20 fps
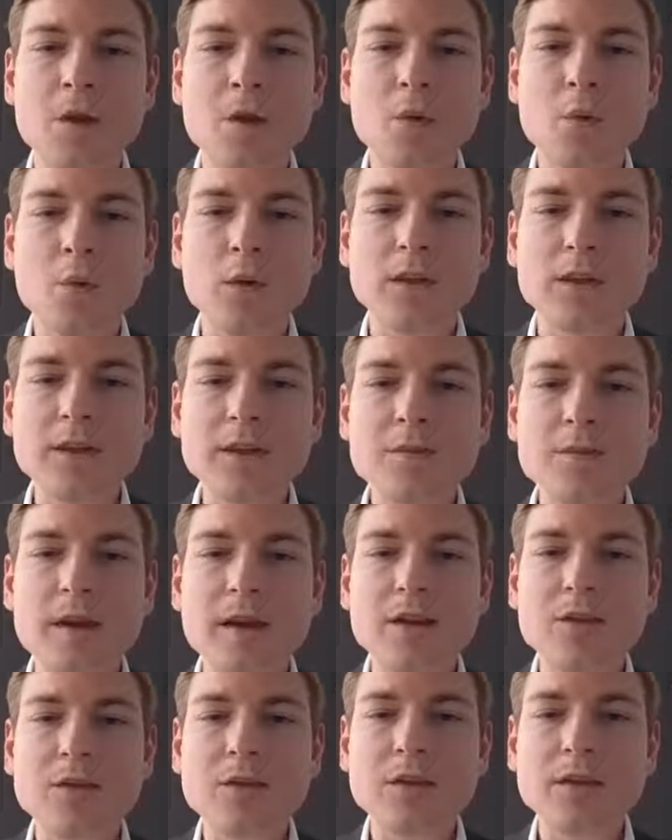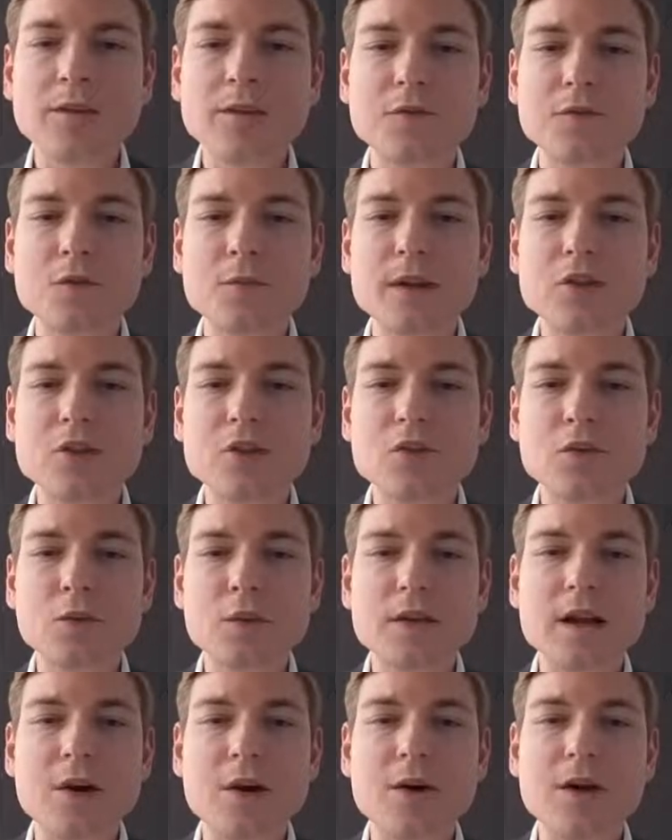With this background information, we
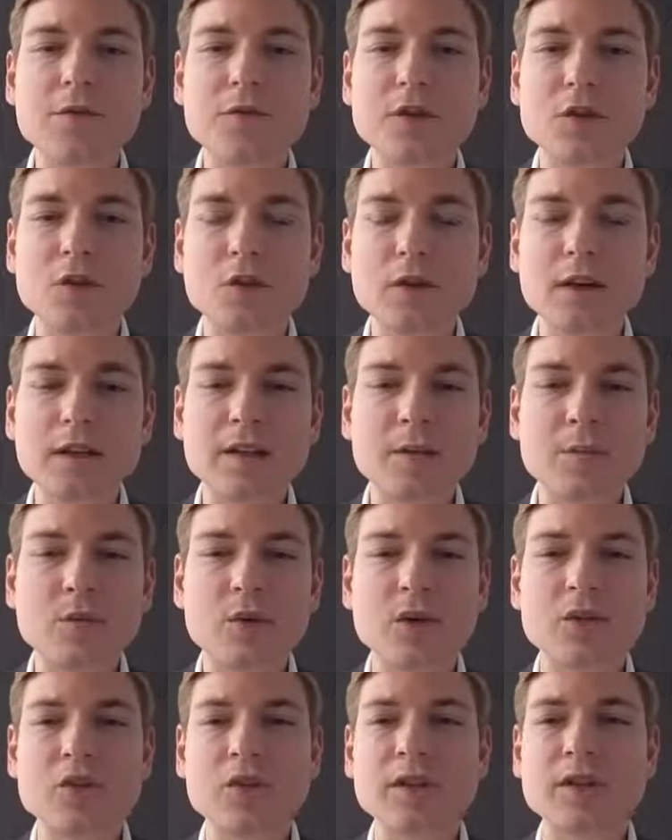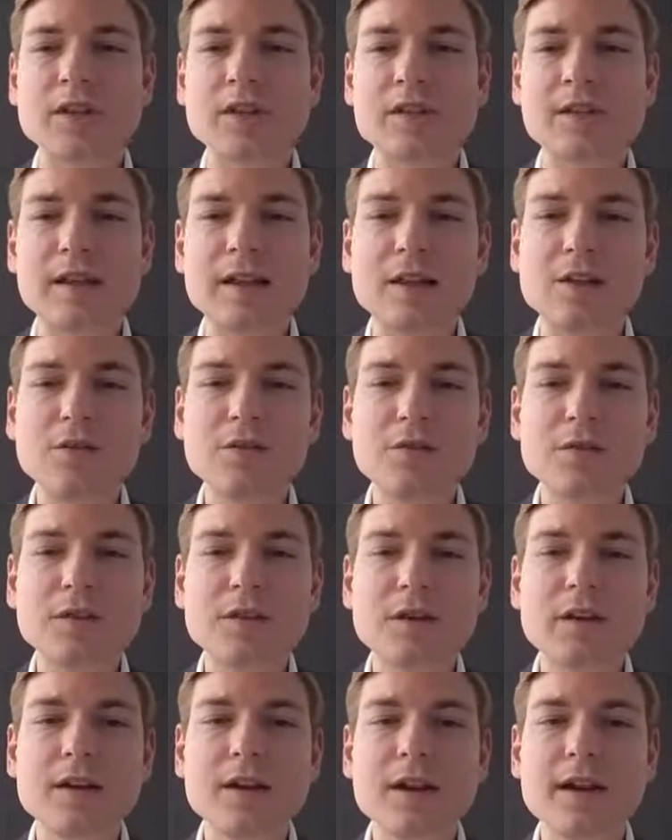now have a look at the project itself
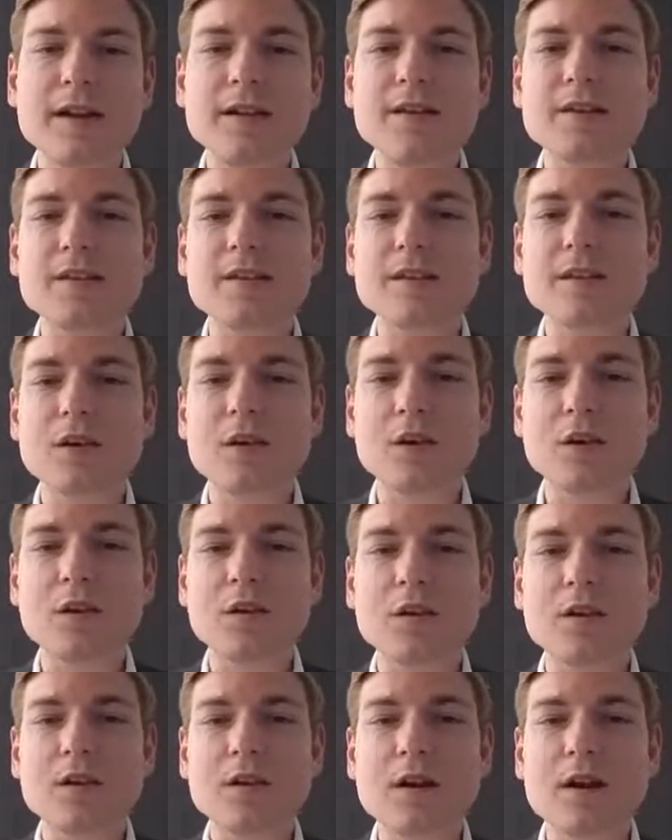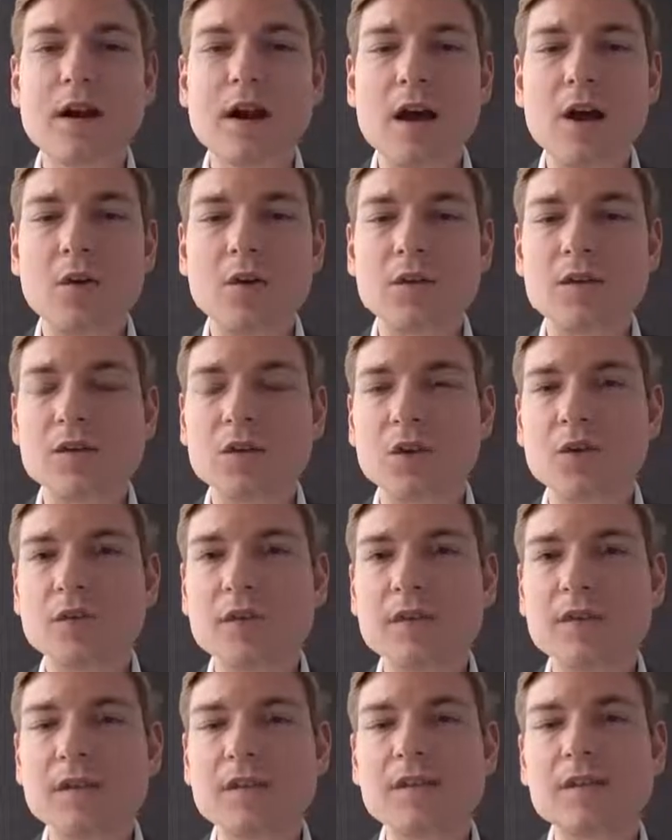and on our
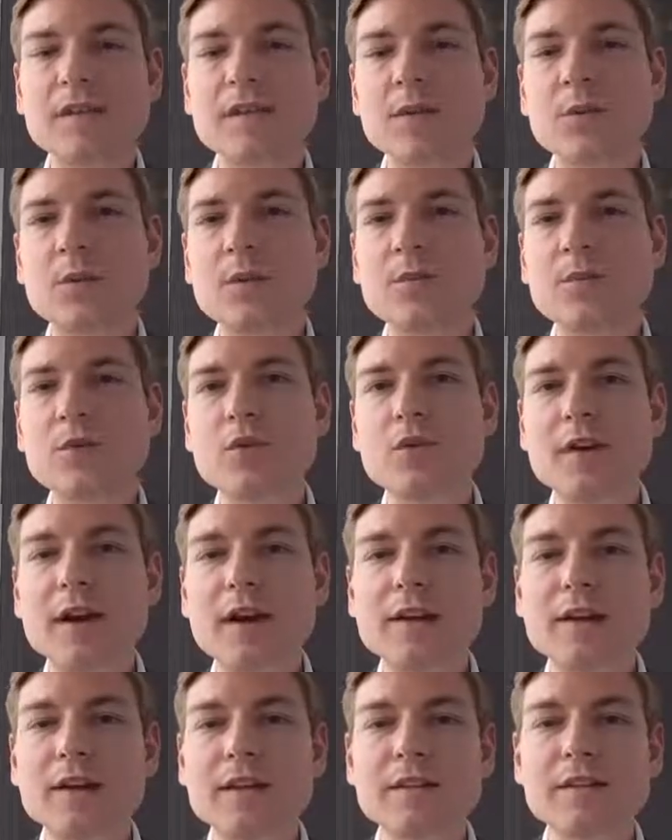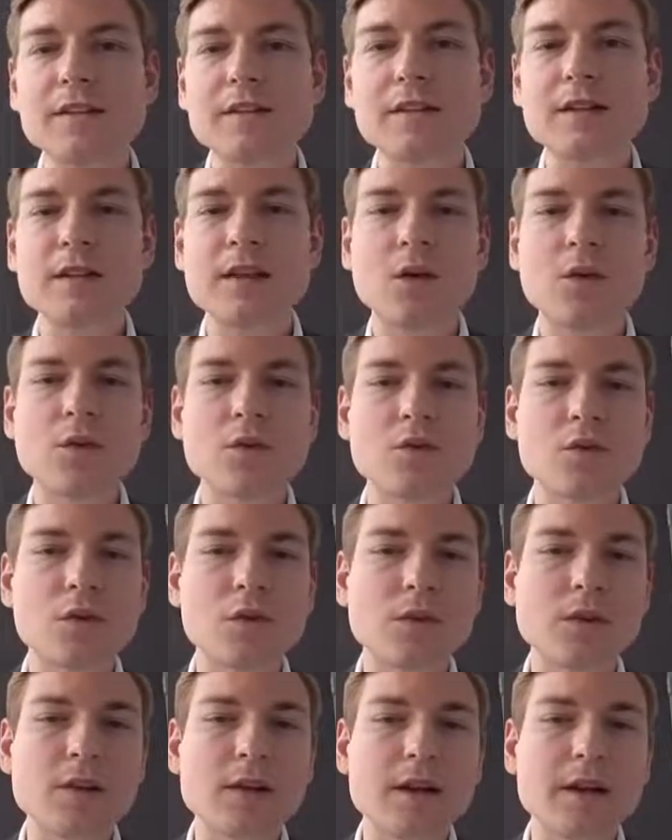services that we provided in our
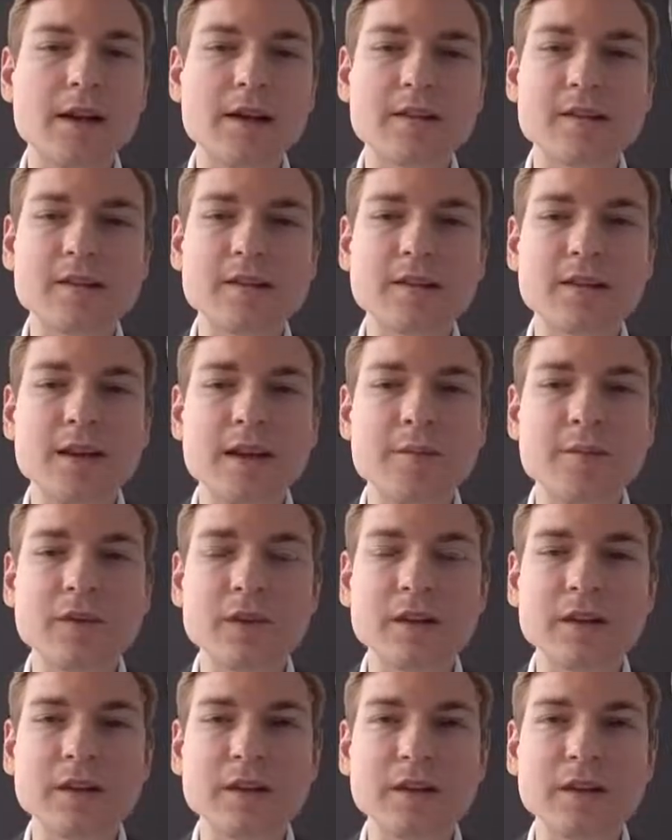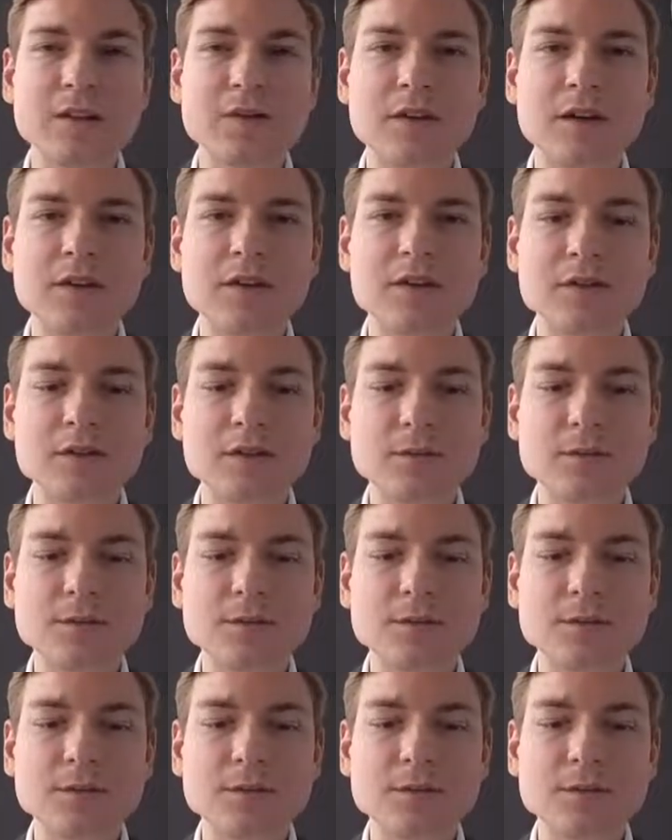role as the M&A lead advisor.